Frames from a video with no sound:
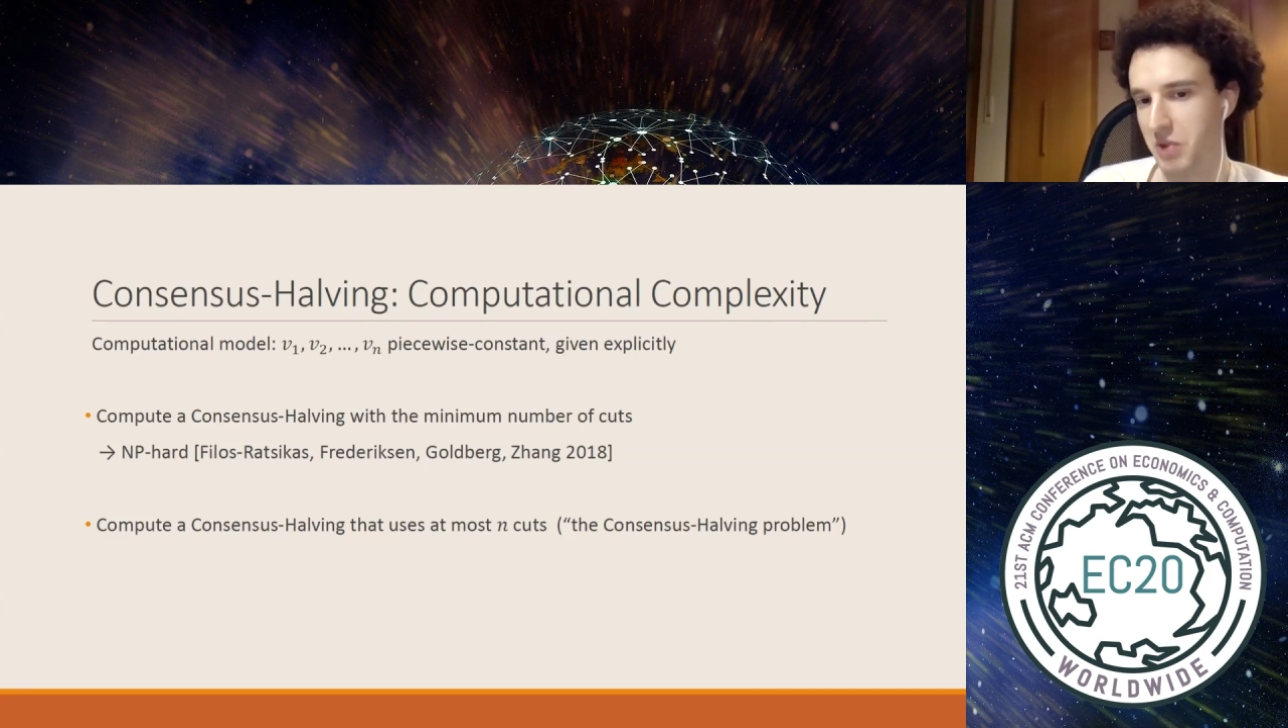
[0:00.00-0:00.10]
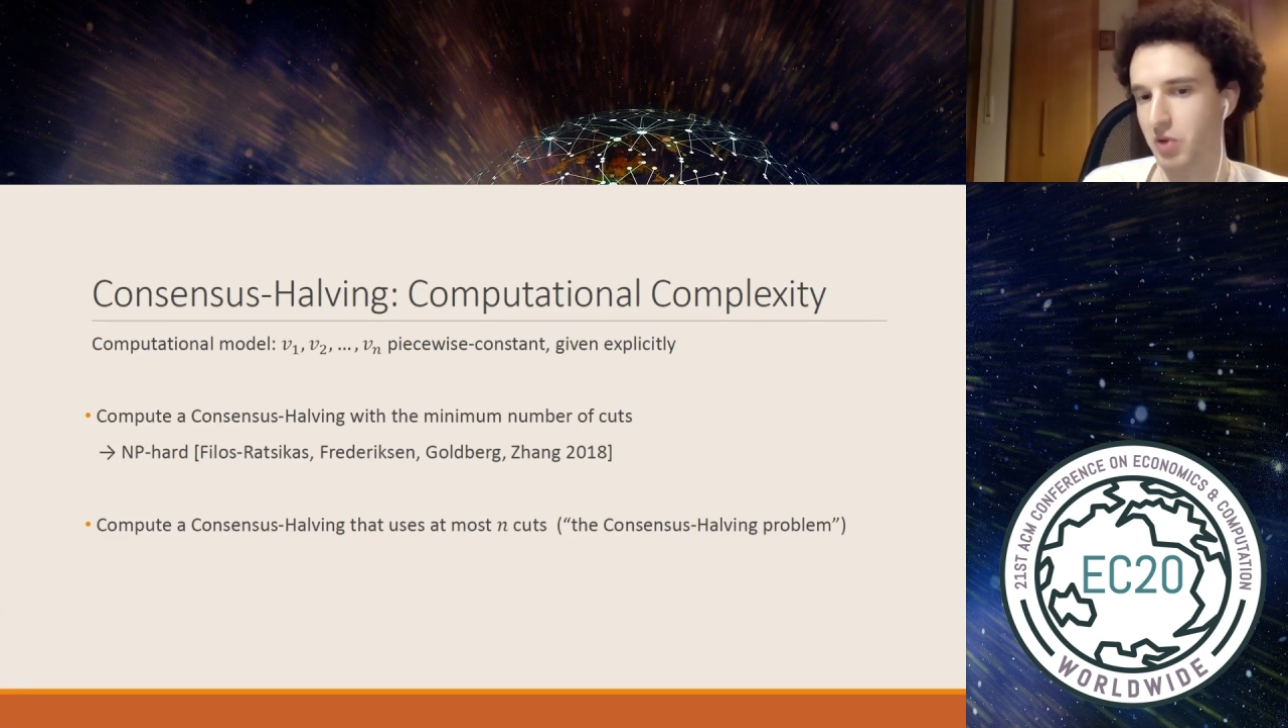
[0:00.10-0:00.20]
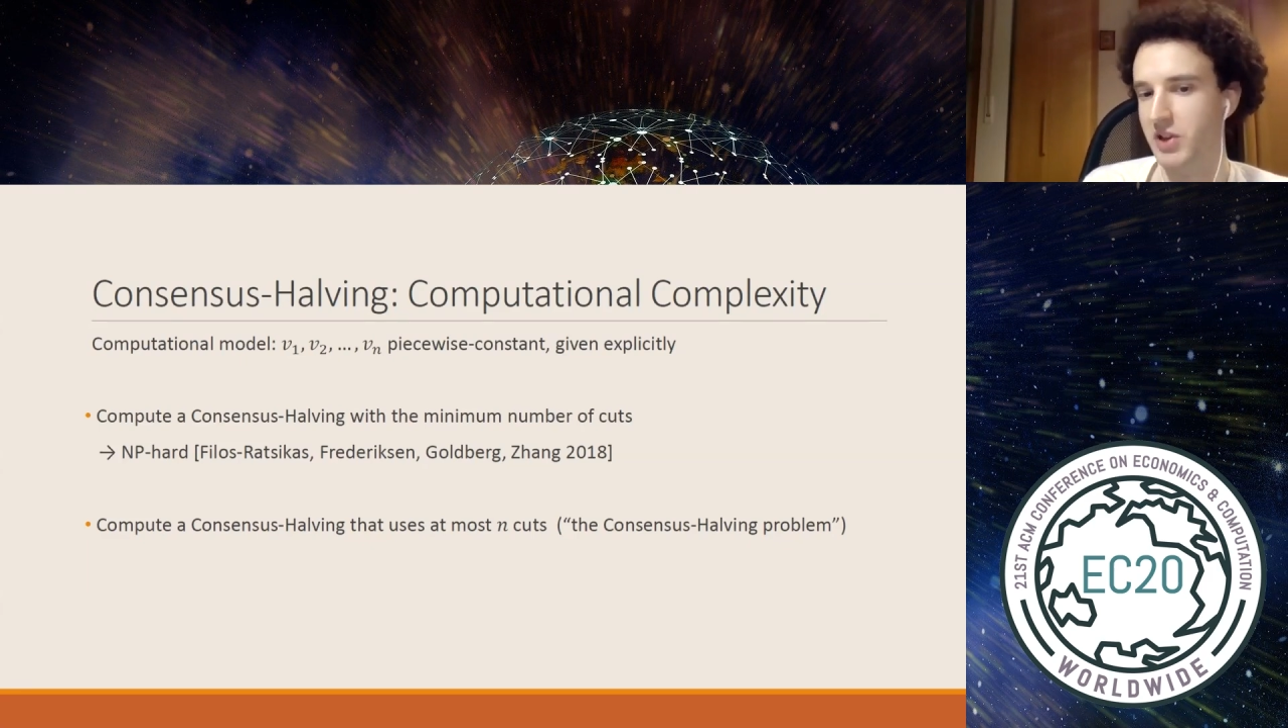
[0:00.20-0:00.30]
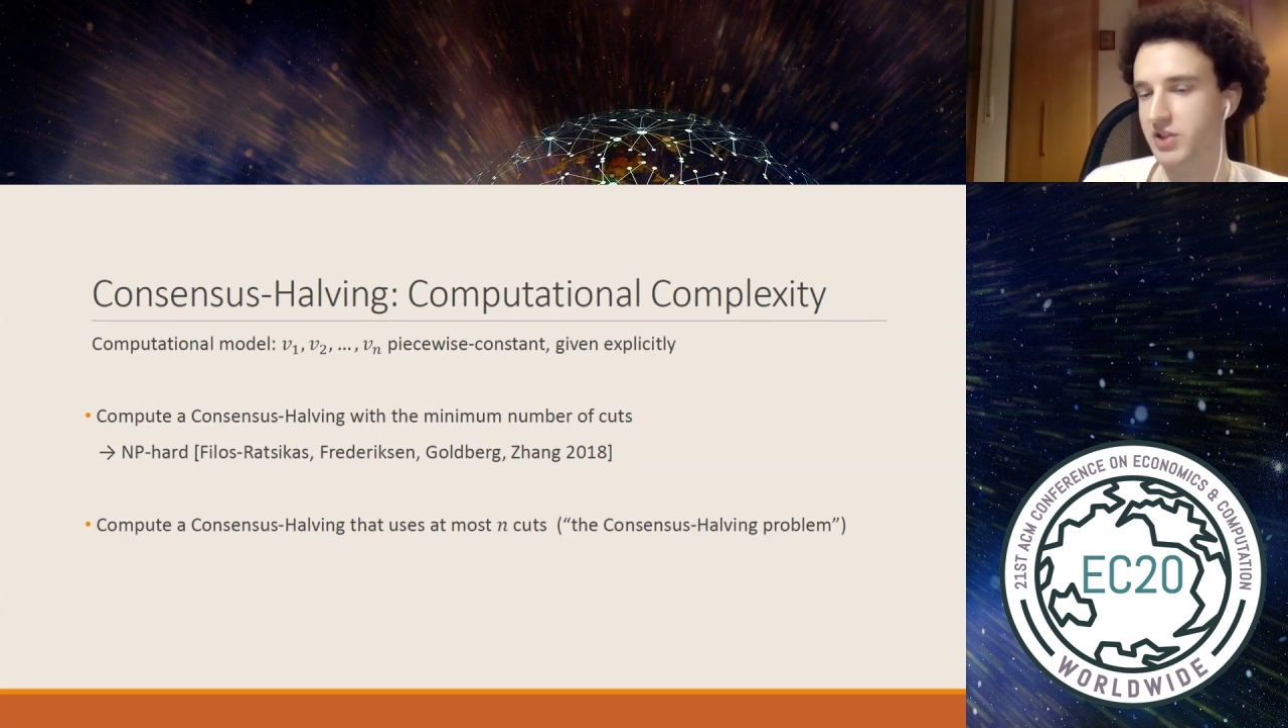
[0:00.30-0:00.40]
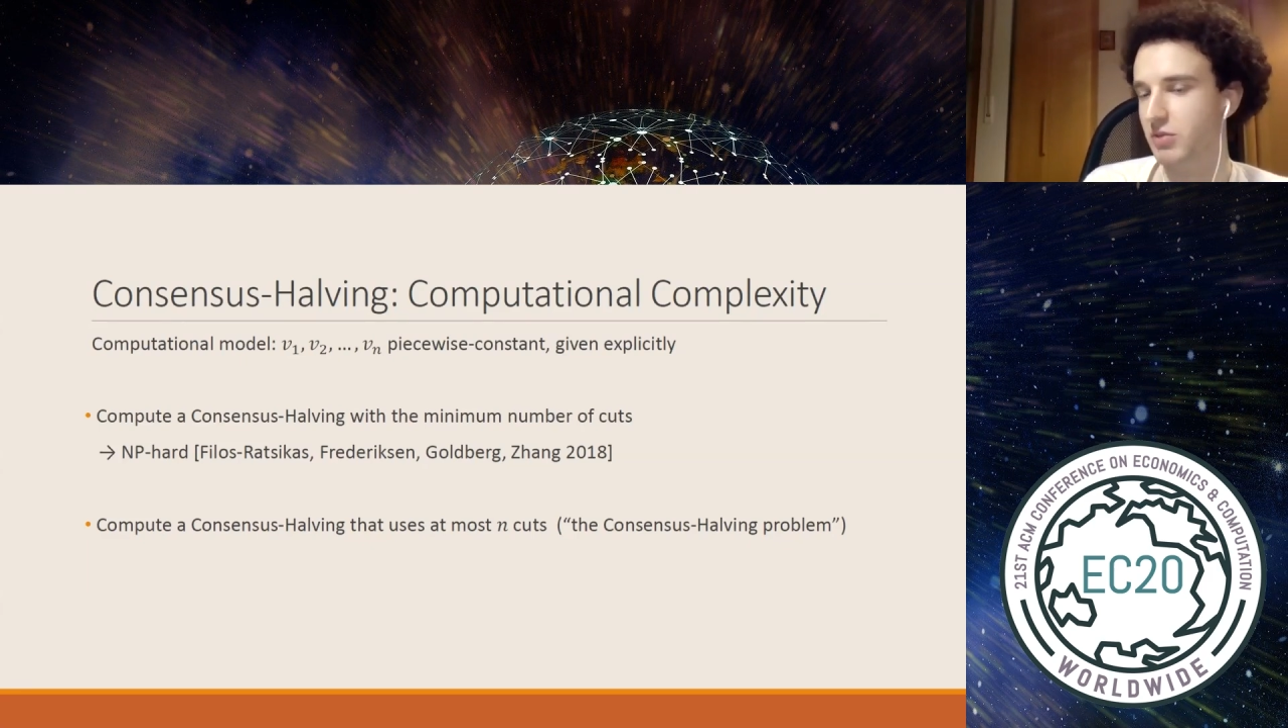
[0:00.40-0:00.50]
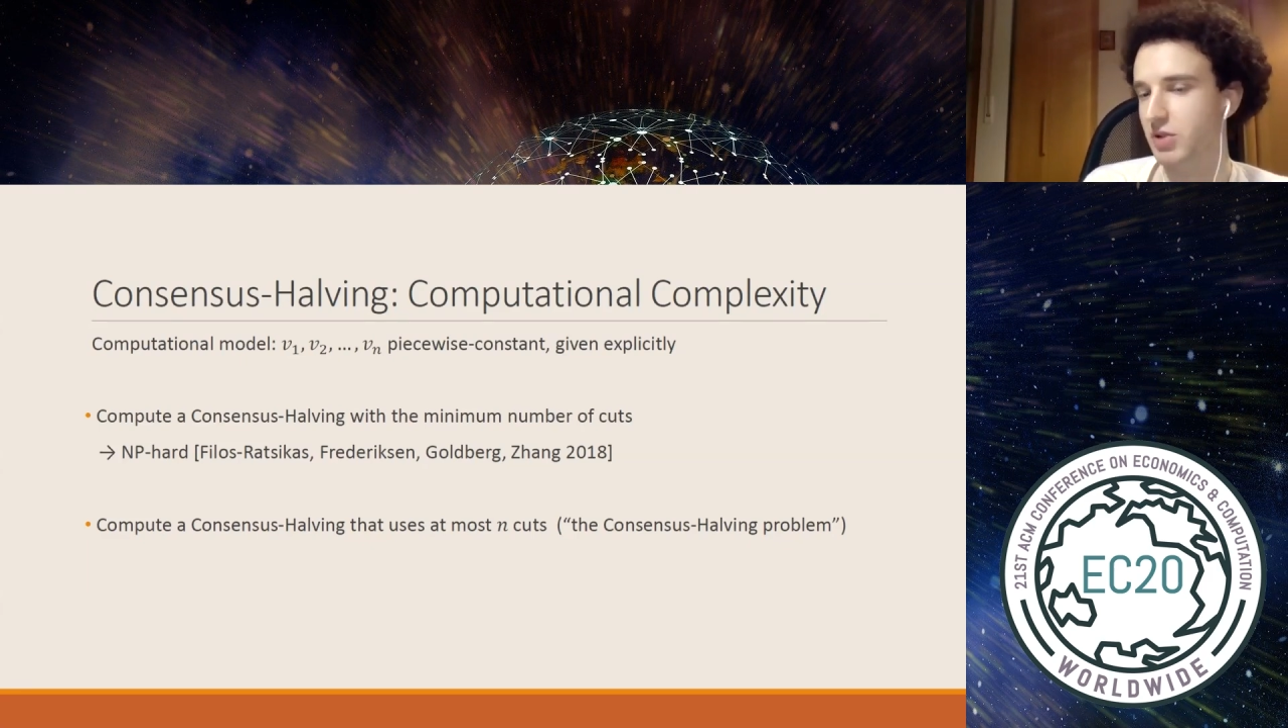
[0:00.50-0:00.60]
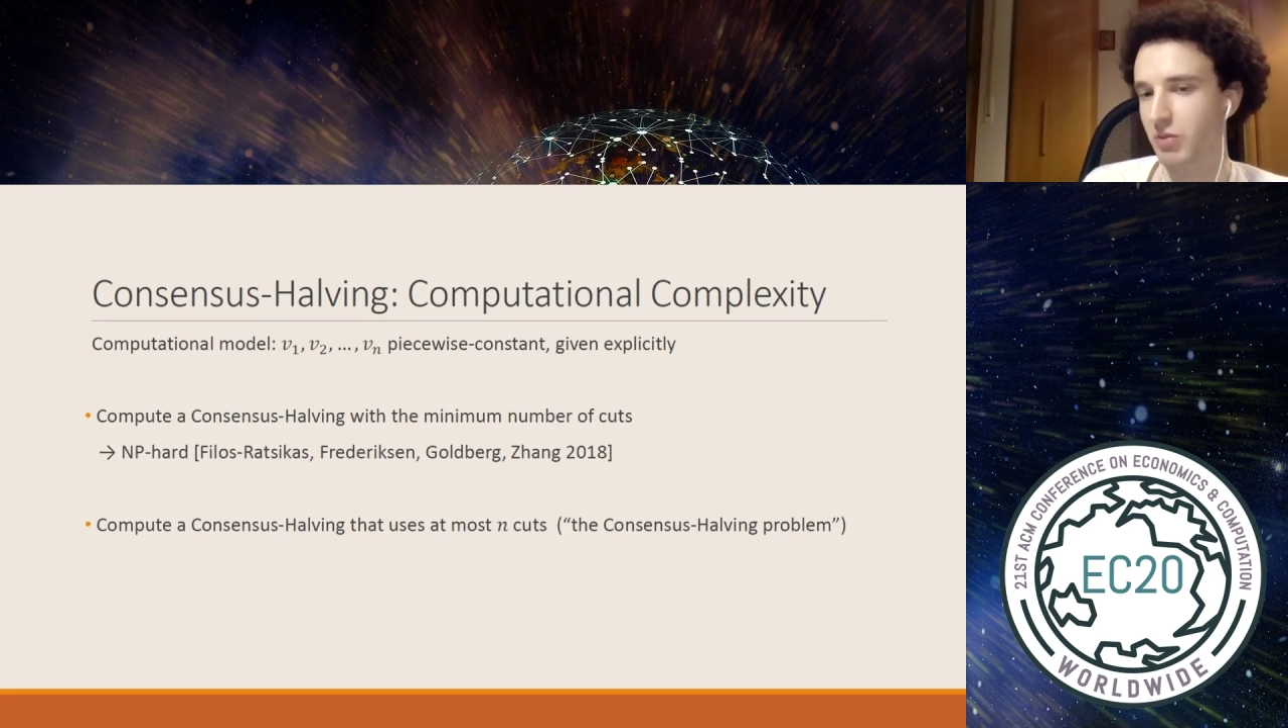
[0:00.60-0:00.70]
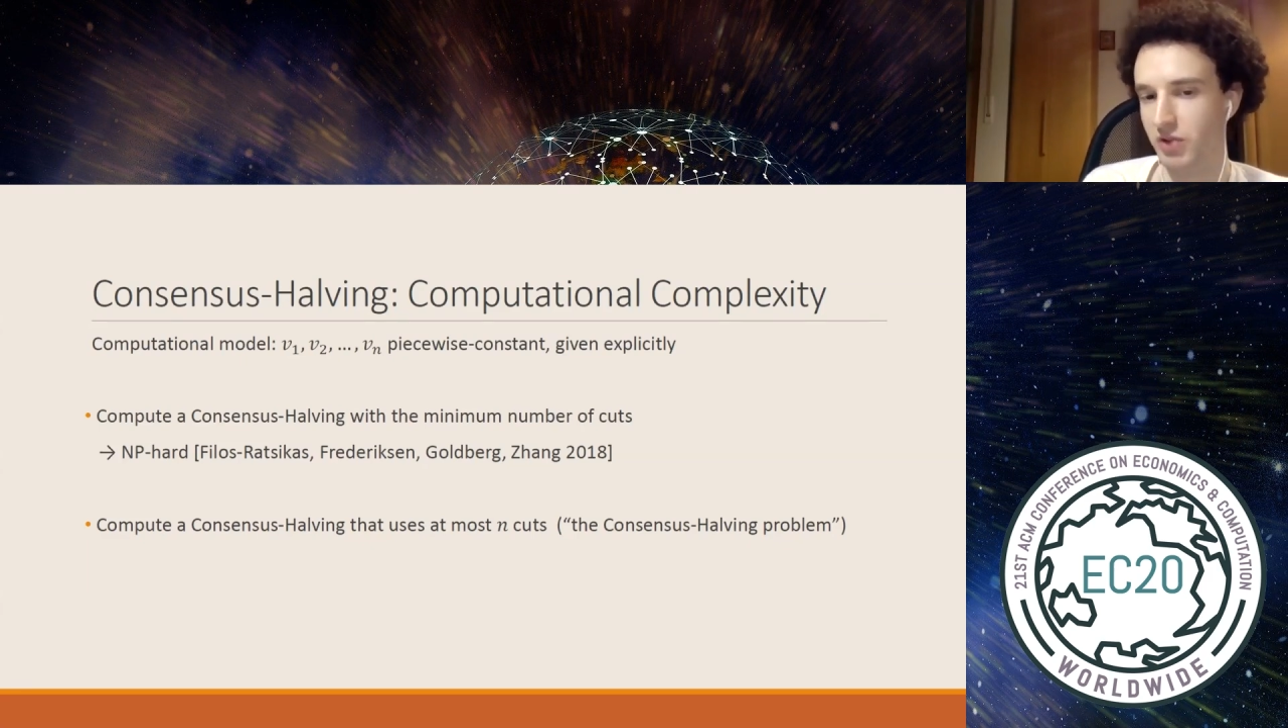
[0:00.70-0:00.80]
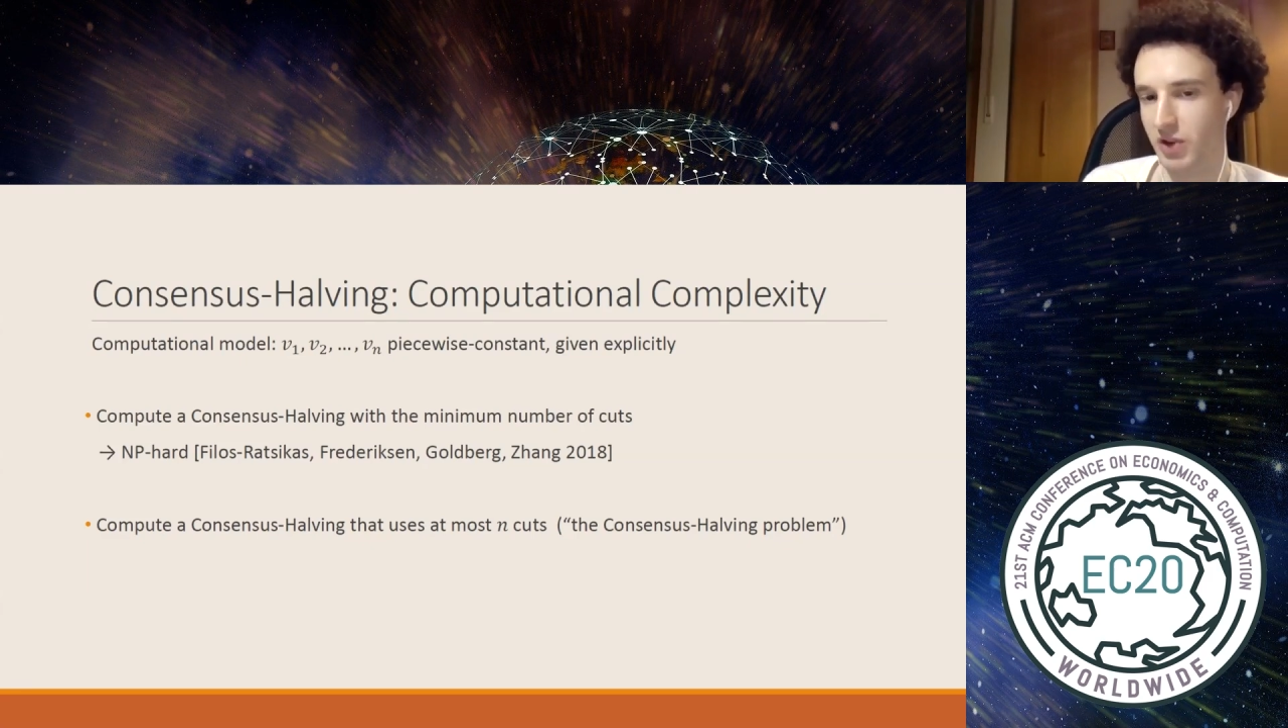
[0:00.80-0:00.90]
a reasonable number of